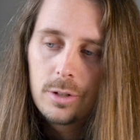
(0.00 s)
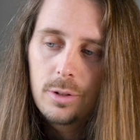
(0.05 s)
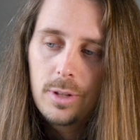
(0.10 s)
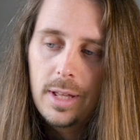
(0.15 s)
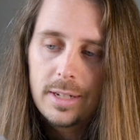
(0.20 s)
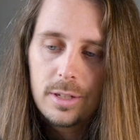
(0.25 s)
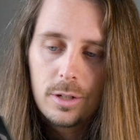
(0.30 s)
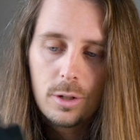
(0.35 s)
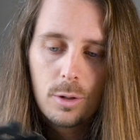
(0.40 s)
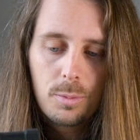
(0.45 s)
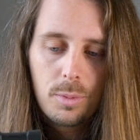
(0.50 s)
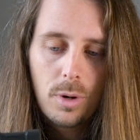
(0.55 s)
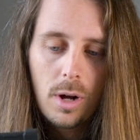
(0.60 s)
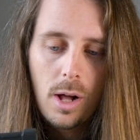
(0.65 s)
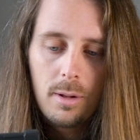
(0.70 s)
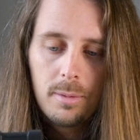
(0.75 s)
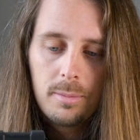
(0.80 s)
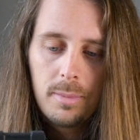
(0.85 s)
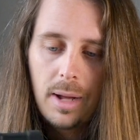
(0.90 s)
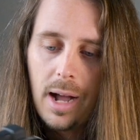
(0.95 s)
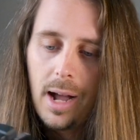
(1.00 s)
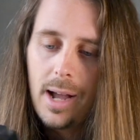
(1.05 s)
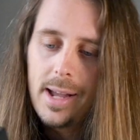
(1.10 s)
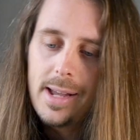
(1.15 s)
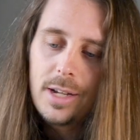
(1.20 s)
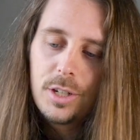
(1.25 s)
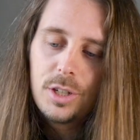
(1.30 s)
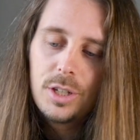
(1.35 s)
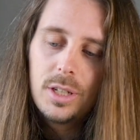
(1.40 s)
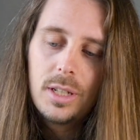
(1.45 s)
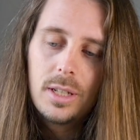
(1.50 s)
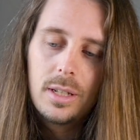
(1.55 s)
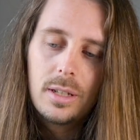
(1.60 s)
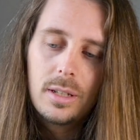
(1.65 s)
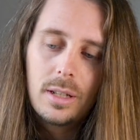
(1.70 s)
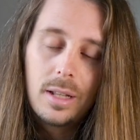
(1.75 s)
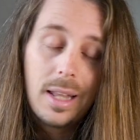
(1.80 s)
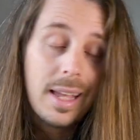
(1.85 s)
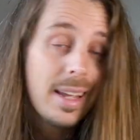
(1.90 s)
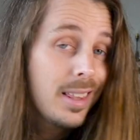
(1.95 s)
So that's no problem. I actually
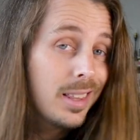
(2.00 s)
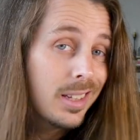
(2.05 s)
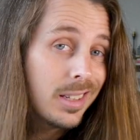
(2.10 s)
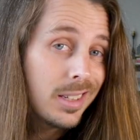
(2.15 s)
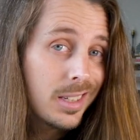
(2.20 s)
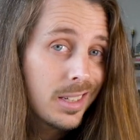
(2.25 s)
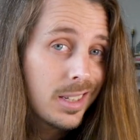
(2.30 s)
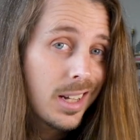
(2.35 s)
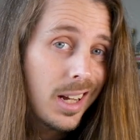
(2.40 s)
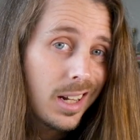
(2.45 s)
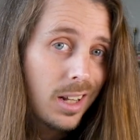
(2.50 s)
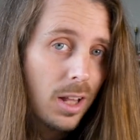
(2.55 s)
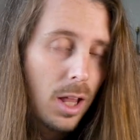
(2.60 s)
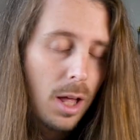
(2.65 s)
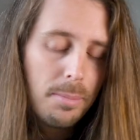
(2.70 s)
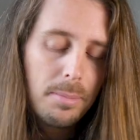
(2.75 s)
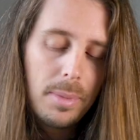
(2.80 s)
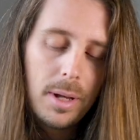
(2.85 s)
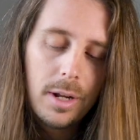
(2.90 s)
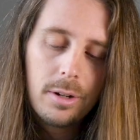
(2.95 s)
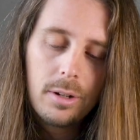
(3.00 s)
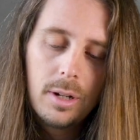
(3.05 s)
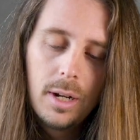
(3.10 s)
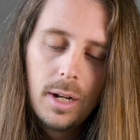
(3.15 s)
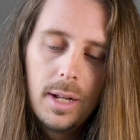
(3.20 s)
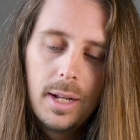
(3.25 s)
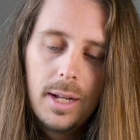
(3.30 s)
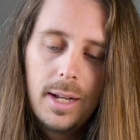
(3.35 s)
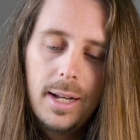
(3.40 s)
like this design a lot better.